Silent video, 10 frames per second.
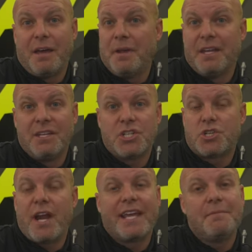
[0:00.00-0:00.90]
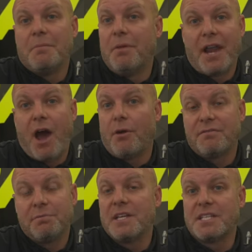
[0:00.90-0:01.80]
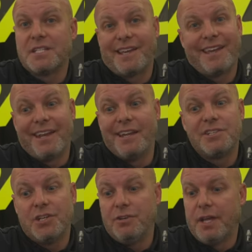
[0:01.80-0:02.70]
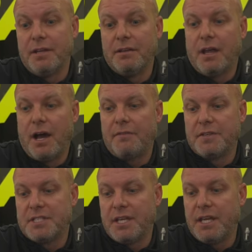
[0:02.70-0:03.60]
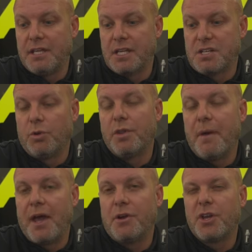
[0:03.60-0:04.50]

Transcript: I mean, just try and keep the mud out of places it can get into, and obviously it doesn't really matter.